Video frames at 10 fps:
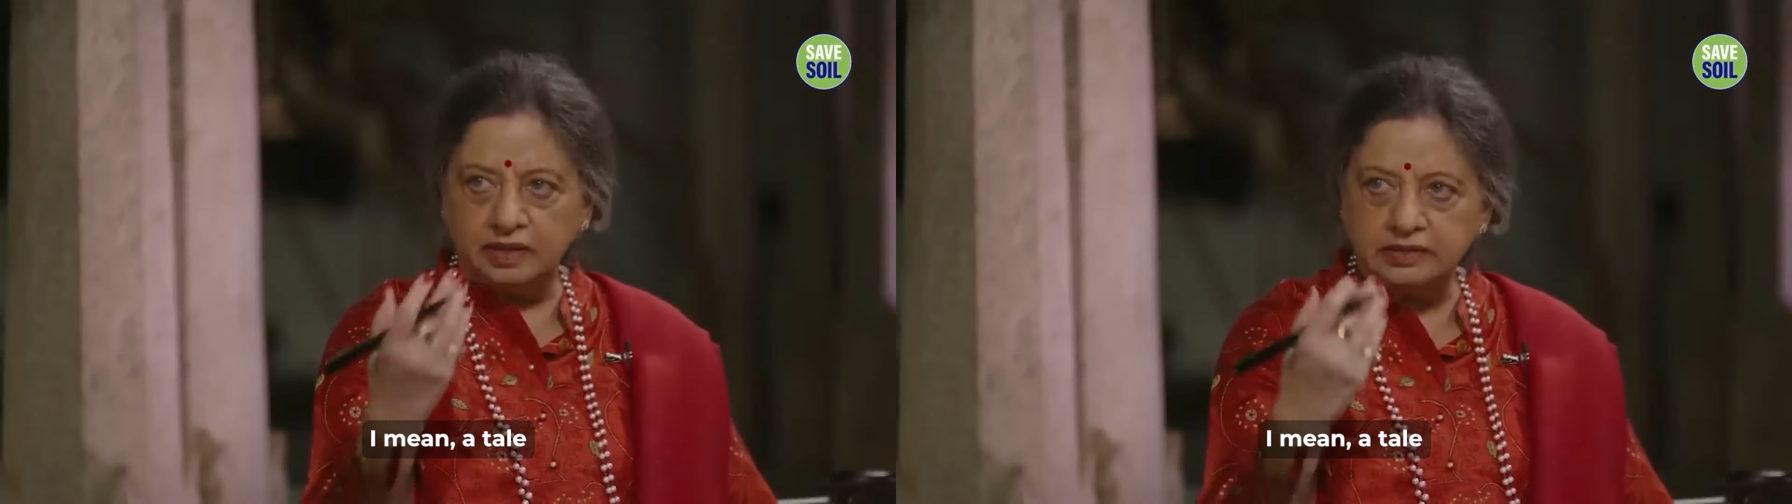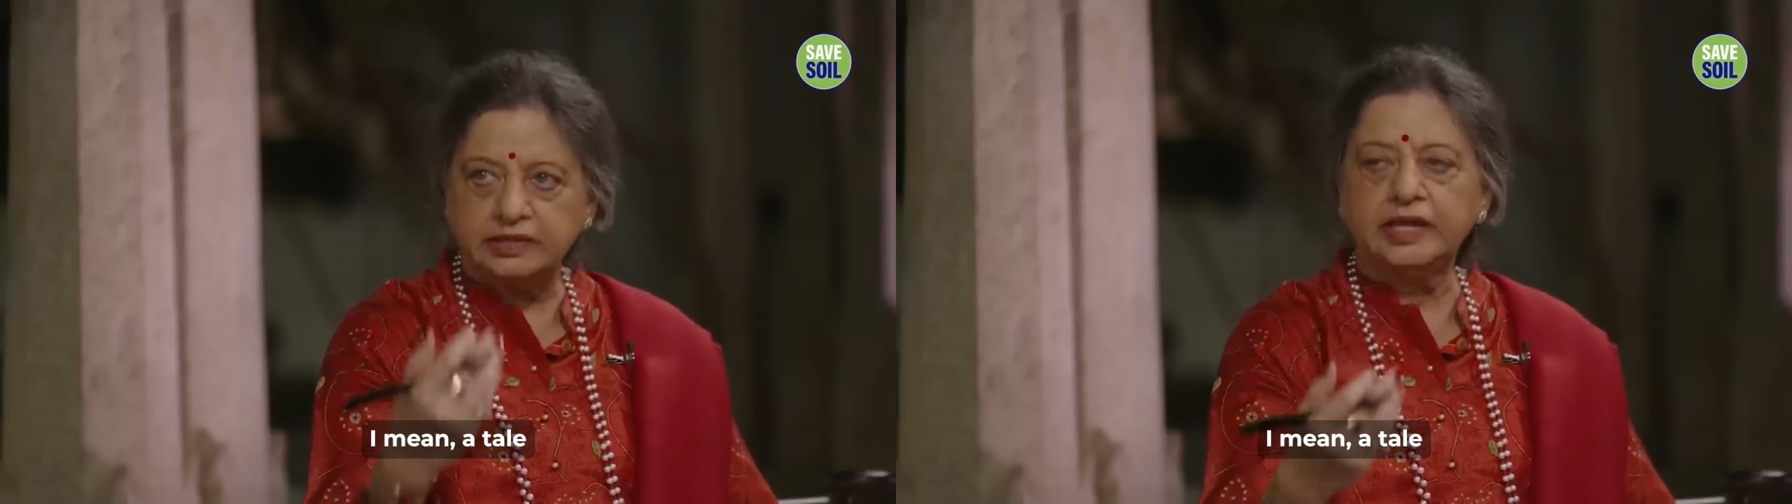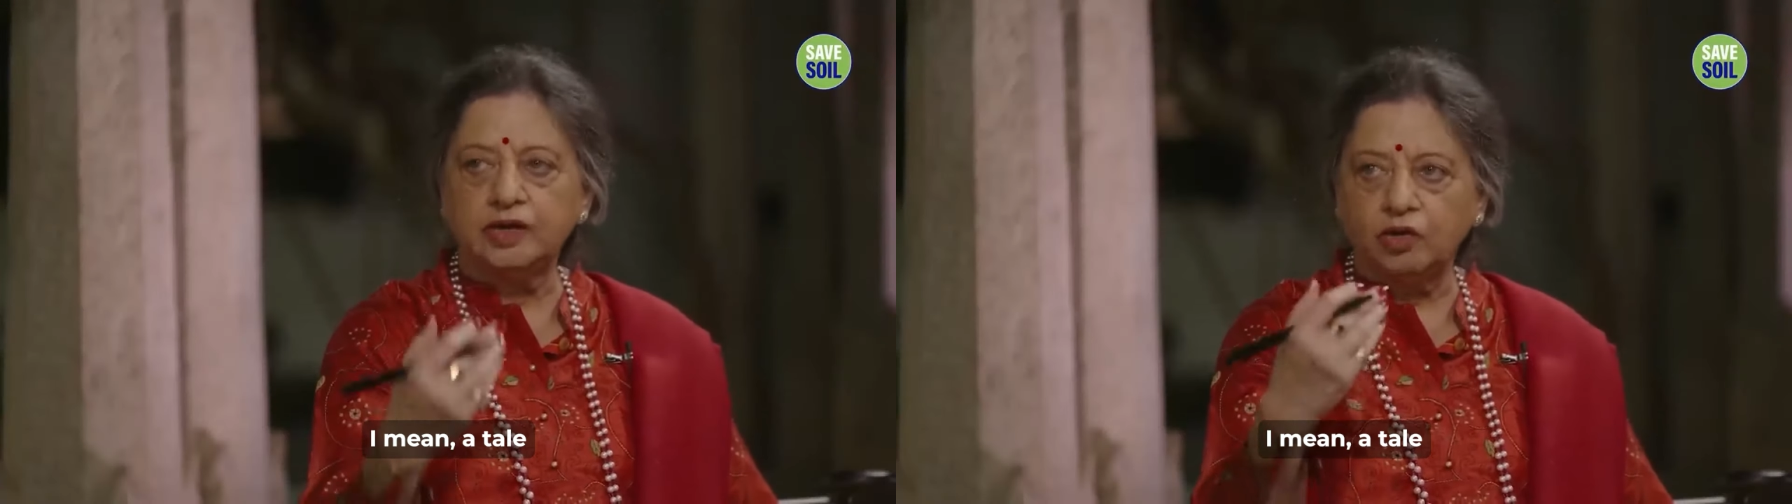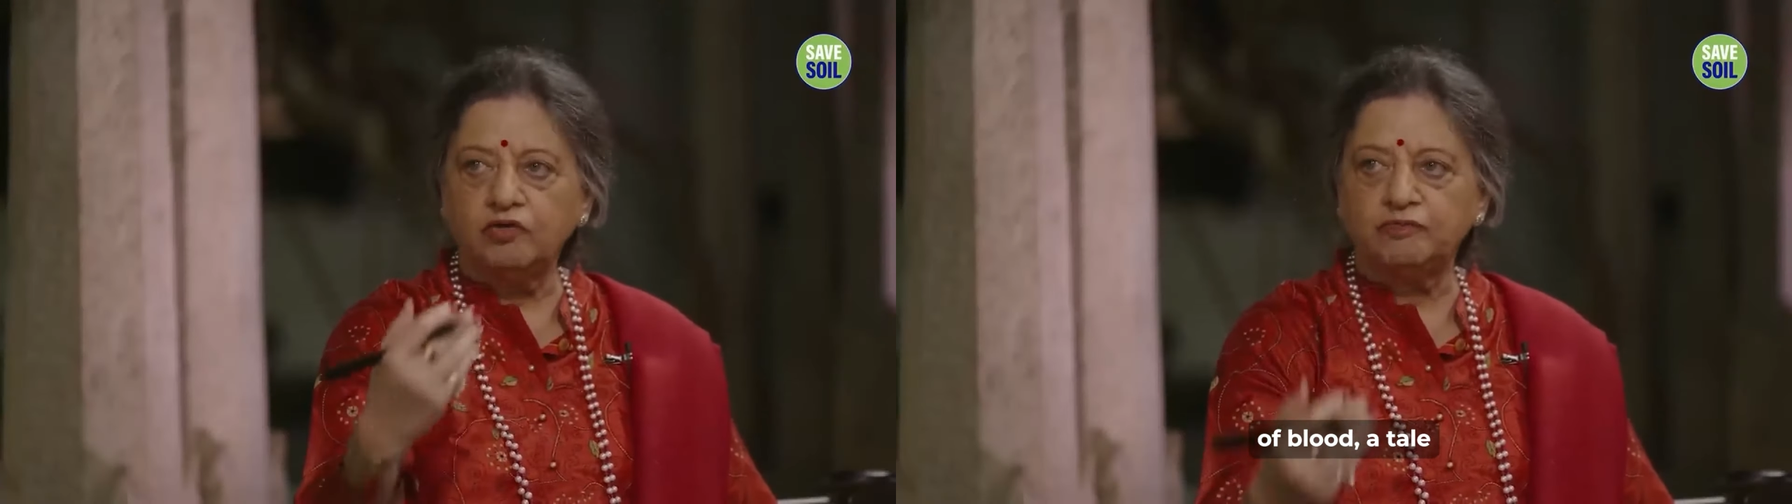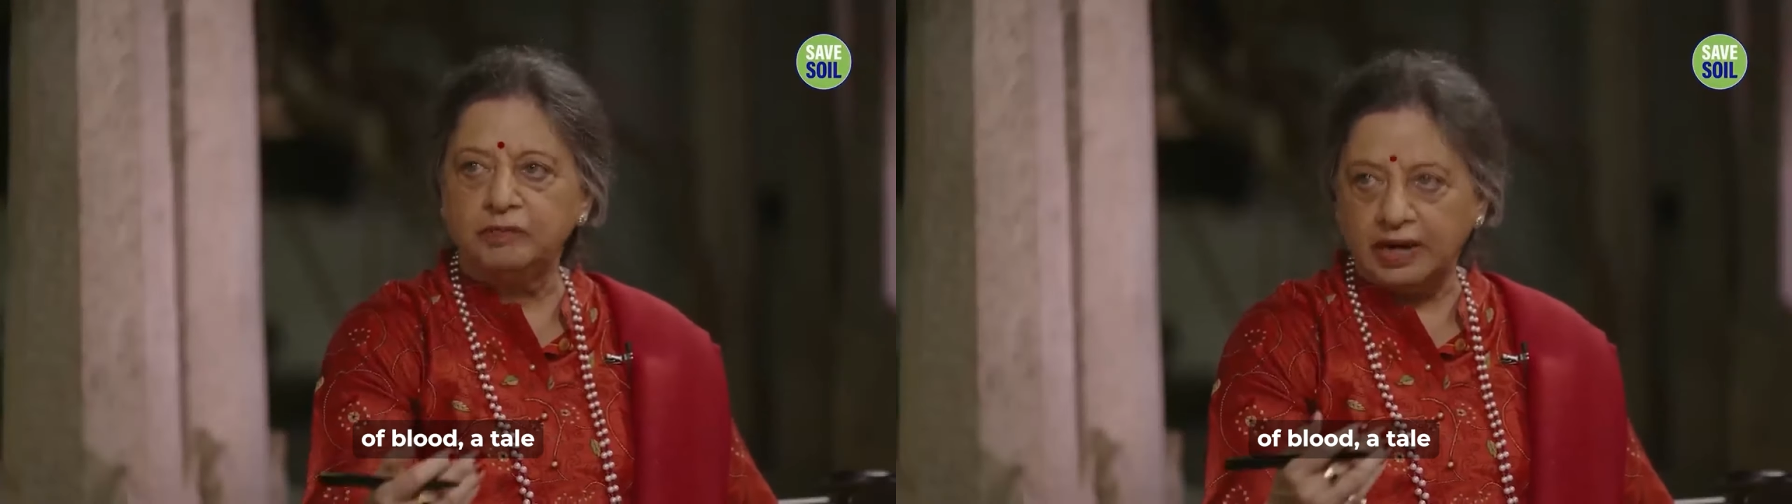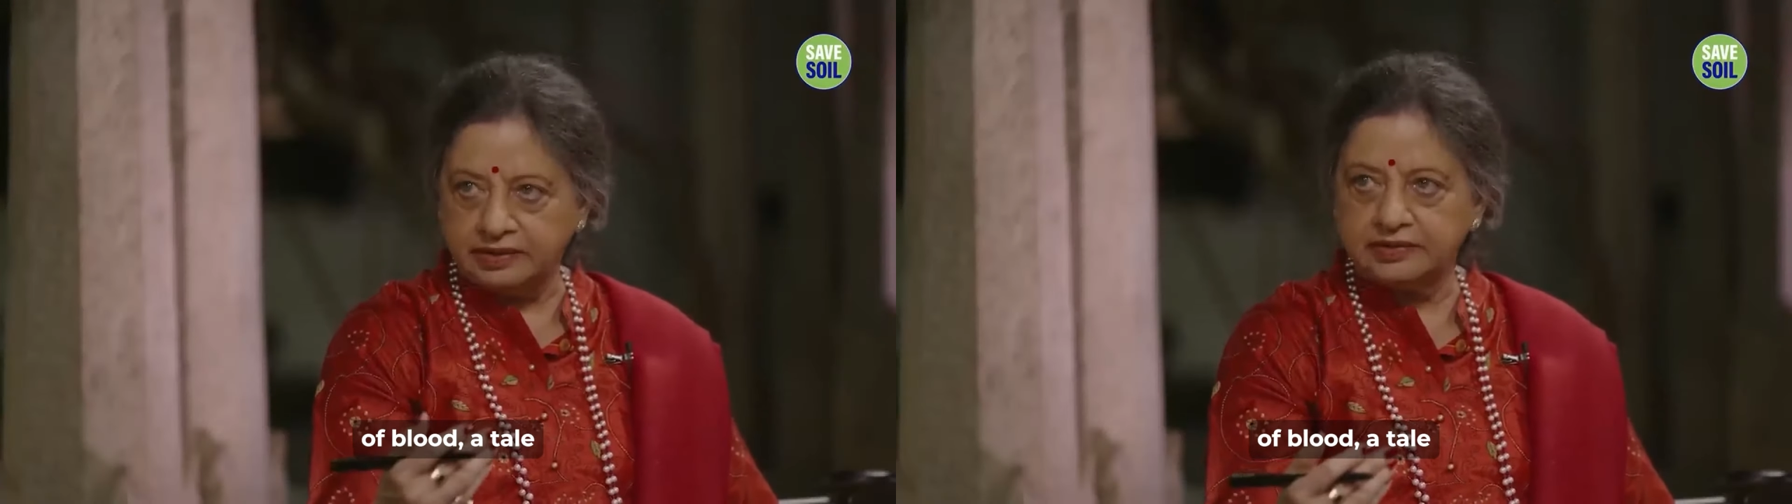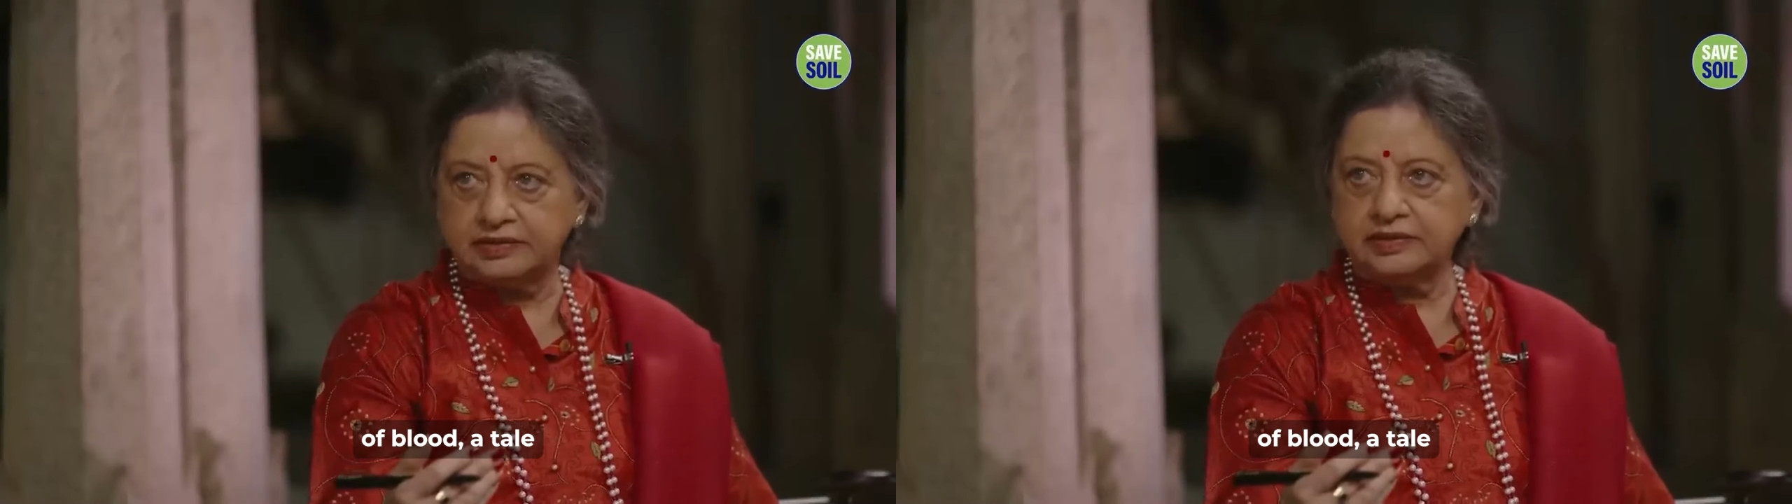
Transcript: a tale of blood,